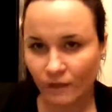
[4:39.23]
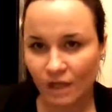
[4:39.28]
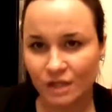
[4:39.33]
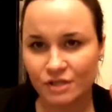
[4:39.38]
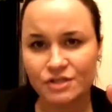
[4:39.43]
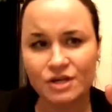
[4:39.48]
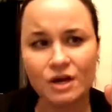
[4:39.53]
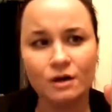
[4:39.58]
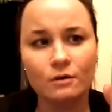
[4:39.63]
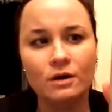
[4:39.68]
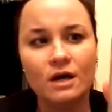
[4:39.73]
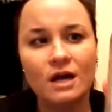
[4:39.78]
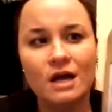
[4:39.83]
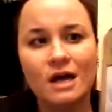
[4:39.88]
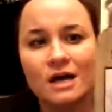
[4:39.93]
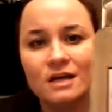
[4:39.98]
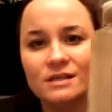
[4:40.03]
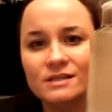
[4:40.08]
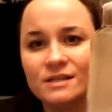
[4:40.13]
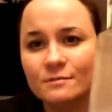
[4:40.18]
So
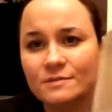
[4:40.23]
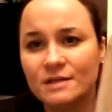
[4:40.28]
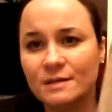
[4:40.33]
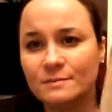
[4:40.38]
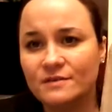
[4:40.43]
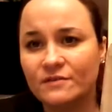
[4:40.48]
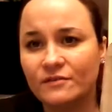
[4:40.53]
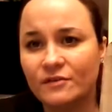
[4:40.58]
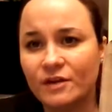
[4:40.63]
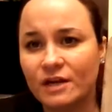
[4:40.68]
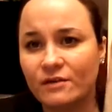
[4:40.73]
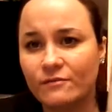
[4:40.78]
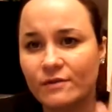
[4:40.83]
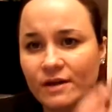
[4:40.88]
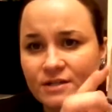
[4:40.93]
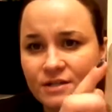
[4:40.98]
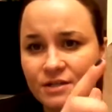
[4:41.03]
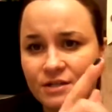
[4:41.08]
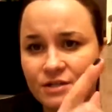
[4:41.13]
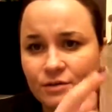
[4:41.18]
sometimes if any
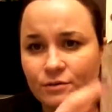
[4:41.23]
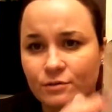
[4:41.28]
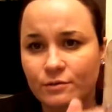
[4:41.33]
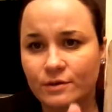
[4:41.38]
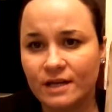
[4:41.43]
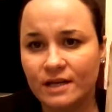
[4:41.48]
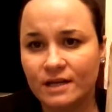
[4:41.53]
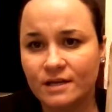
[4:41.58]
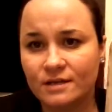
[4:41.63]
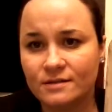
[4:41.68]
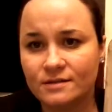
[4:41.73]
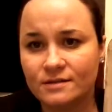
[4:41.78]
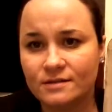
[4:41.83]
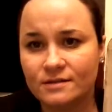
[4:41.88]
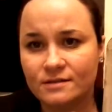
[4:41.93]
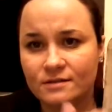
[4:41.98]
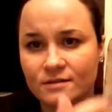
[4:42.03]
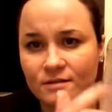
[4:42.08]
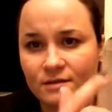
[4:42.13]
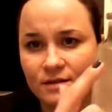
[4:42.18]
residue
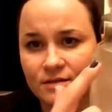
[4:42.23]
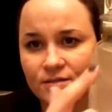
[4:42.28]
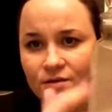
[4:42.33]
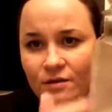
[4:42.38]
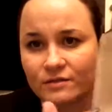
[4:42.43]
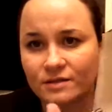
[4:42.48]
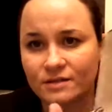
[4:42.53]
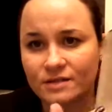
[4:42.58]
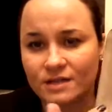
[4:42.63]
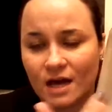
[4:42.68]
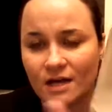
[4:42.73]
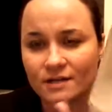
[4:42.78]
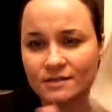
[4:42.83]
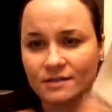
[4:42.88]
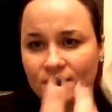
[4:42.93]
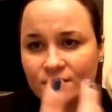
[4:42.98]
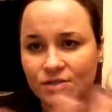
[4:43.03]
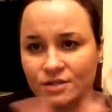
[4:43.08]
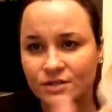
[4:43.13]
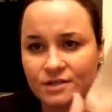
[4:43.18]
is on the sides,
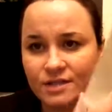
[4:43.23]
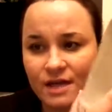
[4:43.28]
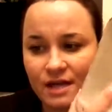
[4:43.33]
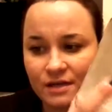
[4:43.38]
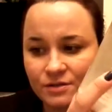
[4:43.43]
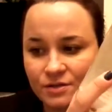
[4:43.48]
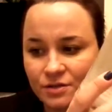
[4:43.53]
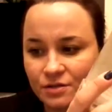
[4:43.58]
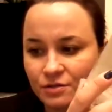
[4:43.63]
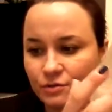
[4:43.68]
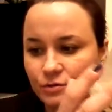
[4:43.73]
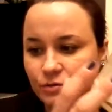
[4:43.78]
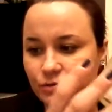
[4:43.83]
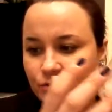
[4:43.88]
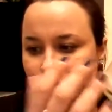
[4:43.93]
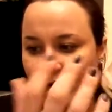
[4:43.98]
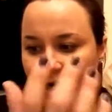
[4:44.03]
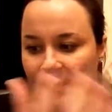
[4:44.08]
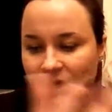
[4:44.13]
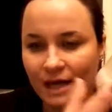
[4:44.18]
I just tend to
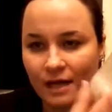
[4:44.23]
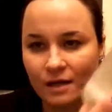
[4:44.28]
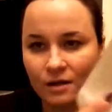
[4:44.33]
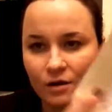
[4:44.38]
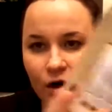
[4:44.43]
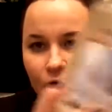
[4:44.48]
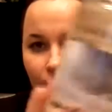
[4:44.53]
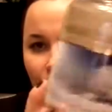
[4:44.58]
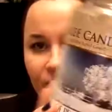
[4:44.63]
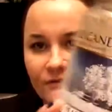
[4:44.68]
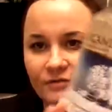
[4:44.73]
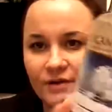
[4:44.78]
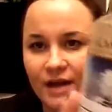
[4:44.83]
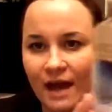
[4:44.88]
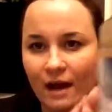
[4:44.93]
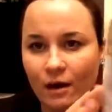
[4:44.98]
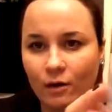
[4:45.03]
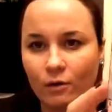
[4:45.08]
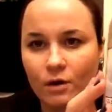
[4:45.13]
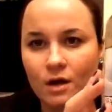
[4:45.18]
try to get it off
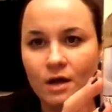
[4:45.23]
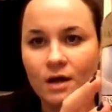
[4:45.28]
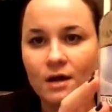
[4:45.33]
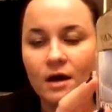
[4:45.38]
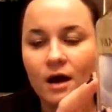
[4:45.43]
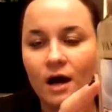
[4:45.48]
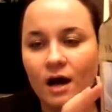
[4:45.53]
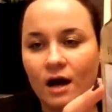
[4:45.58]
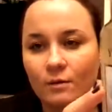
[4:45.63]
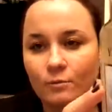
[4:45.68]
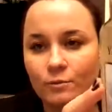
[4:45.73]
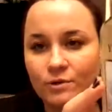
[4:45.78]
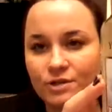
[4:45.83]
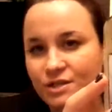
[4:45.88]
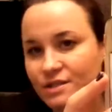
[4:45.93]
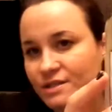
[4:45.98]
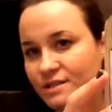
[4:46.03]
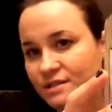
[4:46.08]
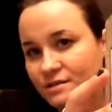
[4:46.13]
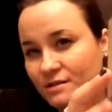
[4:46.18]
now,
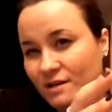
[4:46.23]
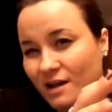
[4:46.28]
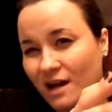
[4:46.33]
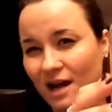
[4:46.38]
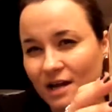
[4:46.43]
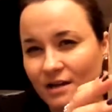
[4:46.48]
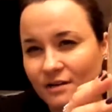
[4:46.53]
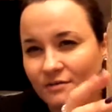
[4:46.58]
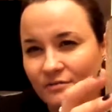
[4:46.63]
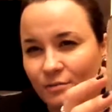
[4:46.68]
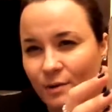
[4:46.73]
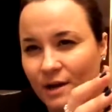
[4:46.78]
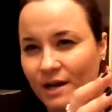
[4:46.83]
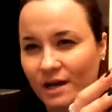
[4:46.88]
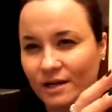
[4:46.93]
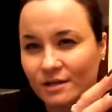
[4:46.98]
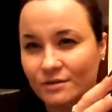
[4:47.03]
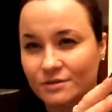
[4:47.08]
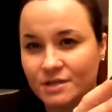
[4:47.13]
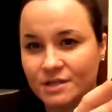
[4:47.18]
which is the kind of way
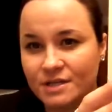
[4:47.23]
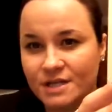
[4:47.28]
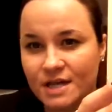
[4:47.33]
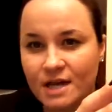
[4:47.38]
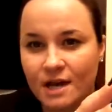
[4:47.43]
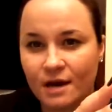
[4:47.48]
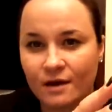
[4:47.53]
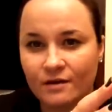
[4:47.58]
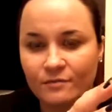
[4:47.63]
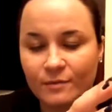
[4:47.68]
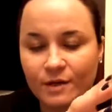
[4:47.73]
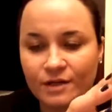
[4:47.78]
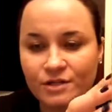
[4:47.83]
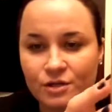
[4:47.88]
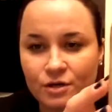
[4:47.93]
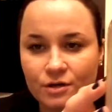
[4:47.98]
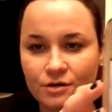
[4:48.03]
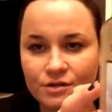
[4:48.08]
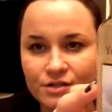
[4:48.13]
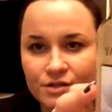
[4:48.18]
I used to take care of my
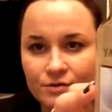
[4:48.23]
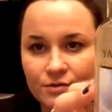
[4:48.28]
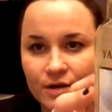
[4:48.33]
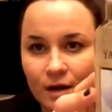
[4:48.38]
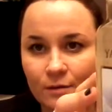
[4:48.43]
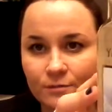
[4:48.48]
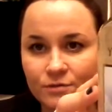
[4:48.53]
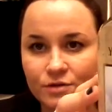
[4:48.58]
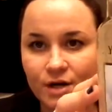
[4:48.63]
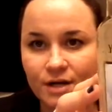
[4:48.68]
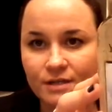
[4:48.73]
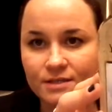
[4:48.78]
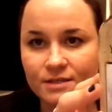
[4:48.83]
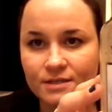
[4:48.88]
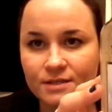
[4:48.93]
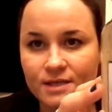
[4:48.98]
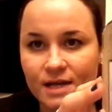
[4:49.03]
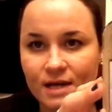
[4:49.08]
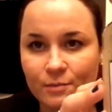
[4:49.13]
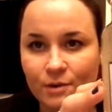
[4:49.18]
jars. So now I'm trying
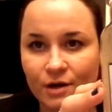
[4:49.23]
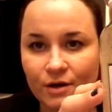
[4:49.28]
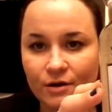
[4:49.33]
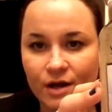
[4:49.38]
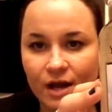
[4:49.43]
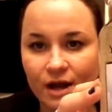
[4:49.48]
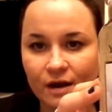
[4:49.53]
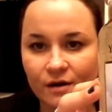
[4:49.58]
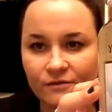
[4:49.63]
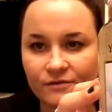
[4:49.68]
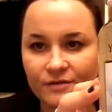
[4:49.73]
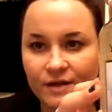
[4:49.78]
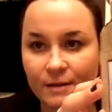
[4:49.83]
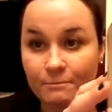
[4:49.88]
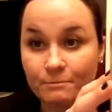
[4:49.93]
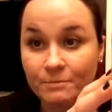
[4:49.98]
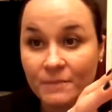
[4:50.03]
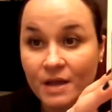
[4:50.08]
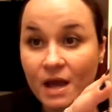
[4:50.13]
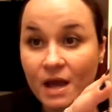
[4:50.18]
to take better care of
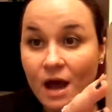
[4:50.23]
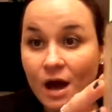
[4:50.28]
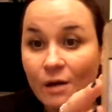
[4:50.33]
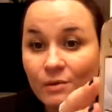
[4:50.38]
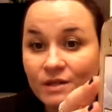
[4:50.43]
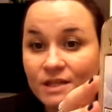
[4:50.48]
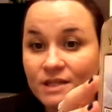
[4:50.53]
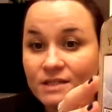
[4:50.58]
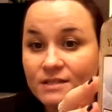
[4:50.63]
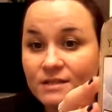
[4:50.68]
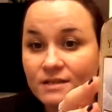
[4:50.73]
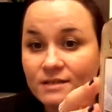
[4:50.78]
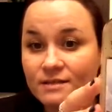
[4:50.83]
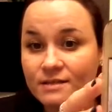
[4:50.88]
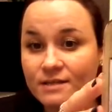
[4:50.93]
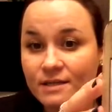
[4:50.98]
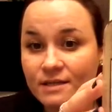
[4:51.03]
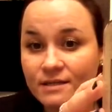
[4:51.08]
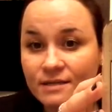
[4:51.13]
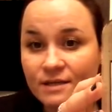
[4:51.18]
them. But this
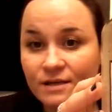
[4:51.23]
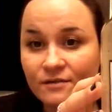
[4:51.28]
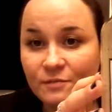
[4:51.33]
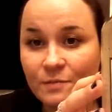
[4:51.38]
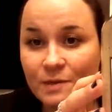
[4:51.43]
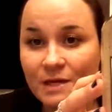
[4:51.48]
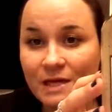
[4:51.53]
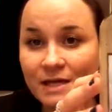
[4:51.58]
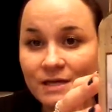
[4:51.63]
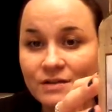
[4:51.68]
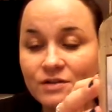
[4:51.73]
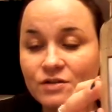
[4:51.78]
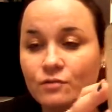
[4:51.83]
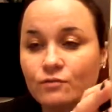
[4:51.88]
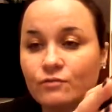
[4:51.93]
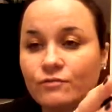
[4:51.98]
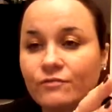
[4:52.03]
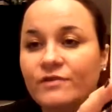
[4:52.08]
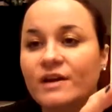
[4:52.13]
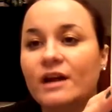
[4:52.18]
is Season of Peace.
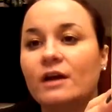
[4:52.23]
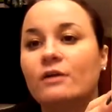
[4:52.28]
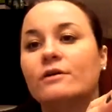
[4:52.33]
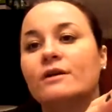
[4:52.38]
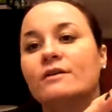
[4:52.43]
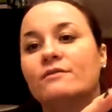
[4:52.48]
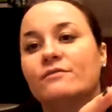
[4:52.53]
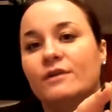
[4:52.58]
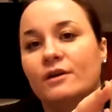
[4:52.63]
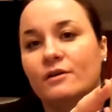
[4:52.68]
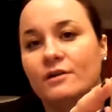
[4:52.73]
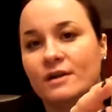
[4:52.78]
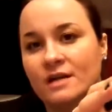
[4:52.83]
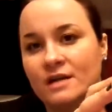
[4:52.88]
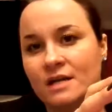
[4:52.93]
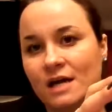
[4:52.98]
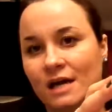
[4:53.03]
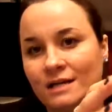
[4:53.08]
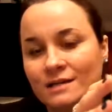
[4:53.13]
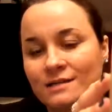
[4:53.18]
Very, very
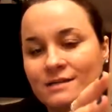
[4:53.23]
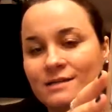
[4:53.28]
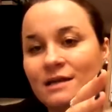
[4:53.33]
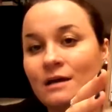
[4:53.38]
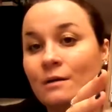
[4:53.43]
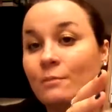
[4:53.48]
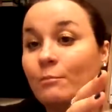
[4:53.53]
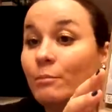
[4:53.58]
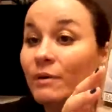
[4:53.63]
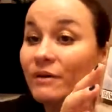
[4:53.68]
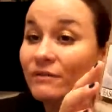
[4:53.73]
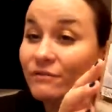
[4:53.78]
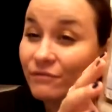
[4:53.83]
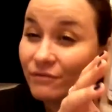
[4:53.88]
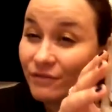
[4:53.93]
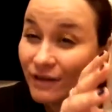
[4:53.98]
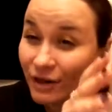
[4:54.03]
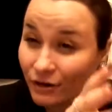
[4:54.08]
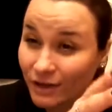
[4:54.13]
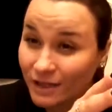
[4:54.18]
nice, but
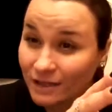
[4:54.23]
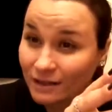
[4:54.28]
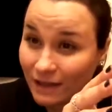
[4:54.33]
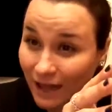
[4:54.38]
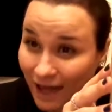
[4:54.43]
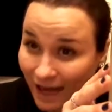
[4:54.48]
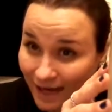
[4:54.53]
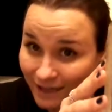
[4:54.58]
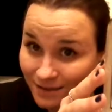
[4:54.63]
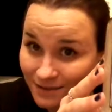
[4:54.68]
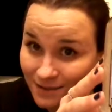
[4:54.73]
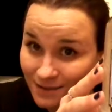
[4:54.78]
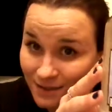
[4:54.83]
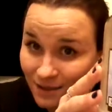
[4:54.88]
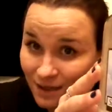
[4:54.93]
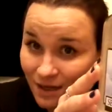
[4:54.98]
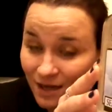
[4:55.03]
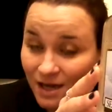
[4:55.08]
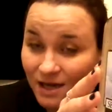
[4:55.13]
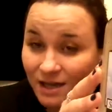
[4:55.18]
very light.
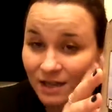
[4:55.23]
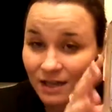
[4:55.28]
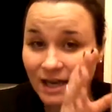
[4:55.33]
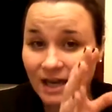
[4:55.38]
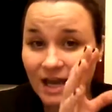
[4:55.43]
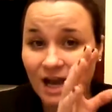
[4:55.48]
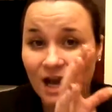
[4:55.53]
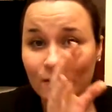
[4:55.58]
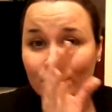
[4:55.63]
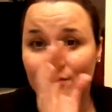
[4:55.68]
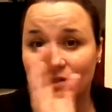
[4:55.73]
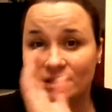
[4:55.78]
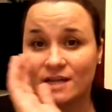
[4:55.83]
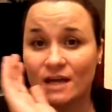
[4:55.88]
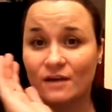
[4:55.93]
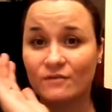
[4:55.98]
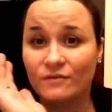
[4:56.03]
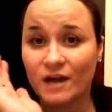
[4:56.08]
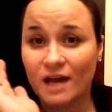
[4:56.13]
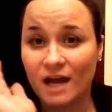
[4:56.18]
Like, I would
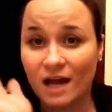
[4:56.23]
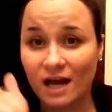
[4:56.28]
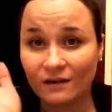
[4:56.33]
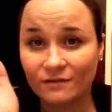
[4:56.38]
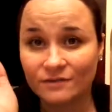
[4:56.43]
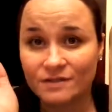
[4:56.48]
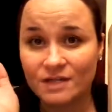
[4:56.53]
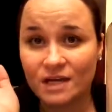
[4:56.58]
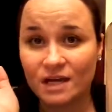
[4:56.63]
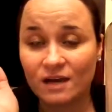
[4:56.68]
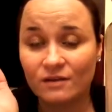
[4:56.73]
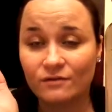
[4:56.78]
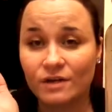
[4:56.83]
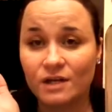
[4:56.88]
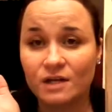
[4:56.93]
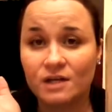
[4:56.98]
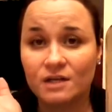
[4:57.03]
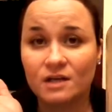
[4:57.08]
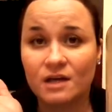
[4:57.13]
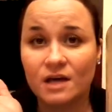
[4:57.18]
say if I have to give
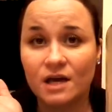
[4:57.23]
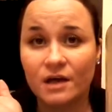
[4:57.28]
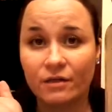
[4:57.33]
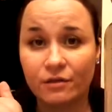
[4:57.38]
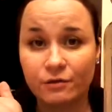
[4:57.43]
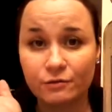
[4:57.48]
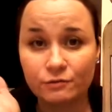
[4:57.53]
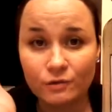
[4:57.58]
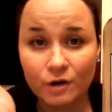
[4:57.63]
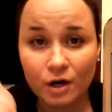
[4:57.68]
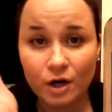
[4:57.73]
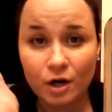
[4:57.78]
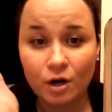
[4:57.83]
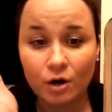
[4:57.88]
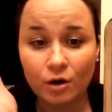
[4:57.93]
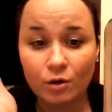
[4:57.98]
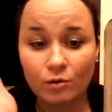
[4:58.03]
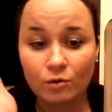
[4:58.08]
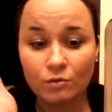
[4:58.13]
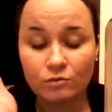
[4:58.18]
it a
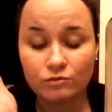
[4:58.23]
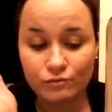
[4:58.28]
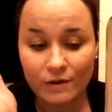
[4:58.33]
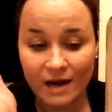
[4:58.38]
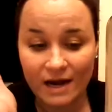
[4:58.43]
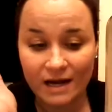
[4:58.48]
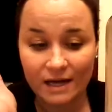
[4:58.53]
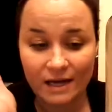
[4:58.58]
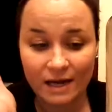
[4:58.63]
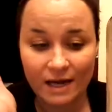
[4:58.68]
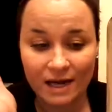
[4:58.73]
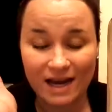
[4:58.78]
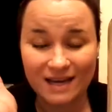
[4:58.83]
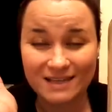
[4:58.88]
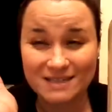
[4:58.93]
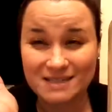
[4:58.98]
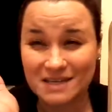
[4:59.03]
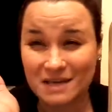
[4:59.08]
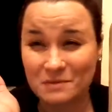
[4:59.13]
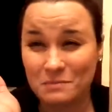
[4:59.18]
throw rating,
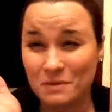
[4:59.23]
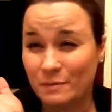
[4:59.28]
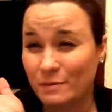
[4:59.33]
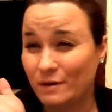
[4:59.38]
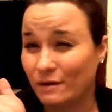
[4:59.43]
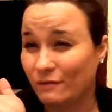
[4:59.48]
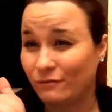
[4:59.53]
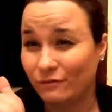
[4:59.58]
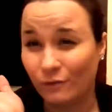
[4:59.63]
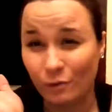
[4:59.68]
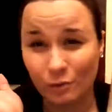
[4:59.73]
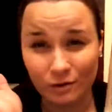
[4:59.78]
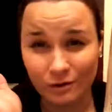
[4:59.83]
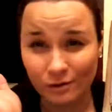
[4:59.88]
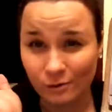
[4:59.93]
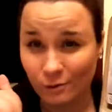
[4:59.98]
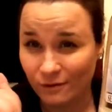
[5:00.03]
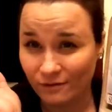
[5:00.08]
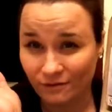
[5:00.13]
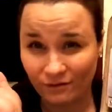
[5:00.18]
I'd say maybe a
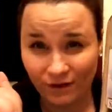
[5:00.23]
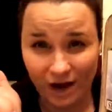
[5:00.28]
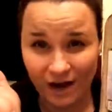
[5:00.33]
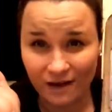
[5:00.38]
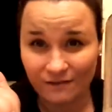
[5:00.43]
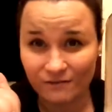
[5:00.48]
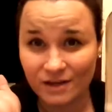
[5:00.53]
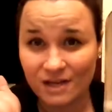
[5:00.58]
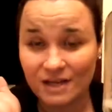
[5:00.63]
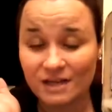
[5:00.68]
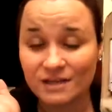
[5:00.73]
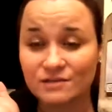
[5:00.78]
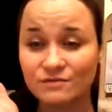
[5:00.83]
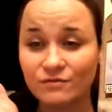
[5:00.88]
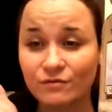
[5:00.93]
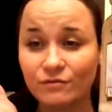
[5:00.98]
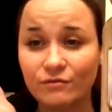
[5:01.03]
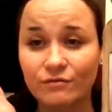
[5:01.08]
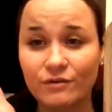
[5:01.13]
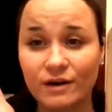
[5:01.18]
4 or 5. It is
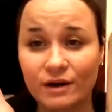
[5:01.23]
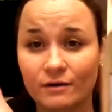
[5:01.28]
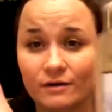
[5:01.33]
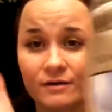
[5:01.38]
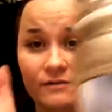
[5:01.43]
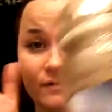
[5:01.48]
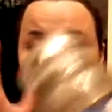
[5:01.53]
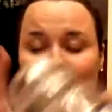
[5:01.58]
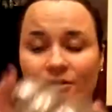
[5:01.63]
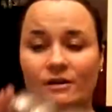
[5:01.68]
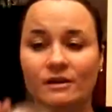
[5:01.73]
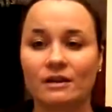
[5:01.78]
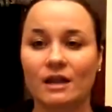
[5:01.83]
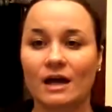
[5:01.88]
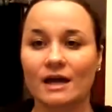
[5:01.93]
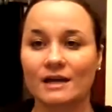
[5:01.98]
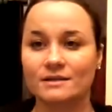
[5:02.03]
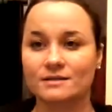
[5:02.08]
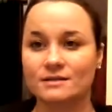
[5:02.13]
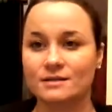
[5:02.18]
very, very
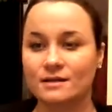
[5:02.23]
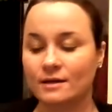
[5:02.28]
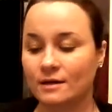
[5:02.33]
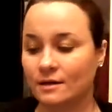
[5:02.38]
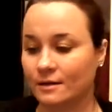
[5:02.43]
light.